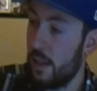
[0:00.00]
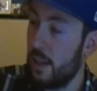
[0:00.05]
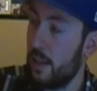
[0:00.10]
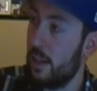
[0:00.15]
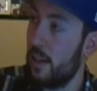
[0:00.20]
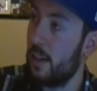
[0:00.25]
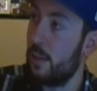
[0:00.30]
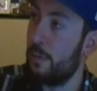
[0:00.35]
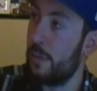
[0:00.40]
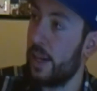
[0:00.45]

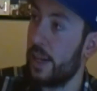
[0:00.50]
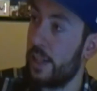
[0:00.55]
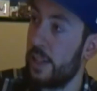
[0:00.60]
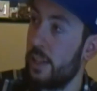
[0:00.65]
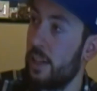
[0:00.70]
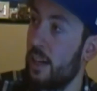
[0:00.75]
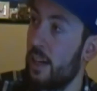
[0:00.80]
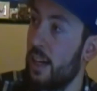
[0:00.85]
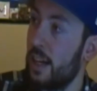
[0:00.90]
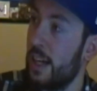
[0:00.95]
Oh my
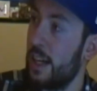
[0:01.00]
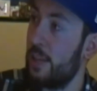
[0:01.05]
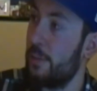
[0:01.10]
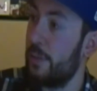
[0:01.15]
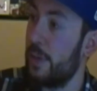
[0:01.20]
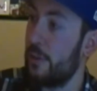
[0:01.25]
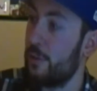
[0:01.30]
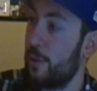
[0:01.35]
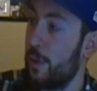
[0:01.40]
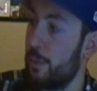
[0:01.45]
god,
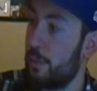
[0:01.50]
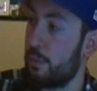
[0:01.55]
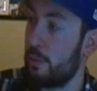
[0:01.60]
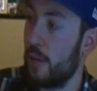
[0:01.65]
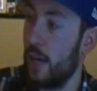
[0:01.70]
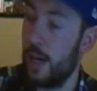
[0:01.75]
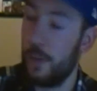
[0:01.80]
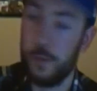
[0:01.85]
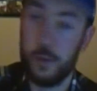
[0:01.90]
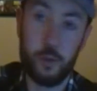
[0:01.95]
Metroid
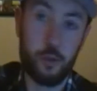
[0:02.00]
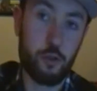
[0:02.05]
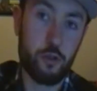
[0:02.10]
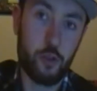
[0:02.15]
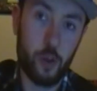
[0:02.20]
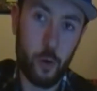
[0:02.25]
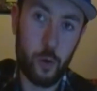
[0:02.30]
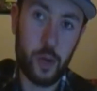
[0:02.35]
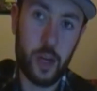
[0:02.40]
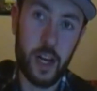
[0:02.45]
Prime is
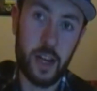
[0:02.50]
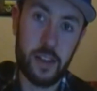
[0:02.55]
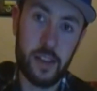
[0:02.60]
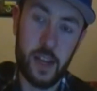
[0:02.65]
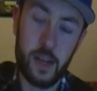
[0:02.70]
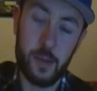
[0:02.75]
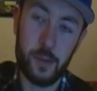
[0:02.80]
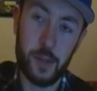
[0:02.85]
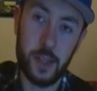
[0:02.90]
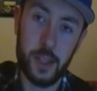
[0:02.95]
so
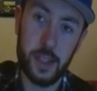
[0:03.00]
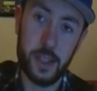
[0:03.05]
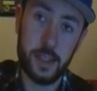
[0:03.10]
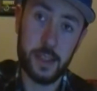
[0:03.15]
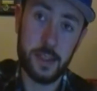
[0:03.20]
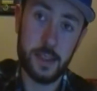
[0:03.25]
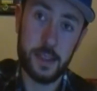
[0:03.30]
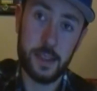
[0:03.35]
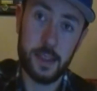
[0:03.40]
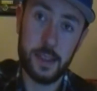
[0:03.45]
goddamn good.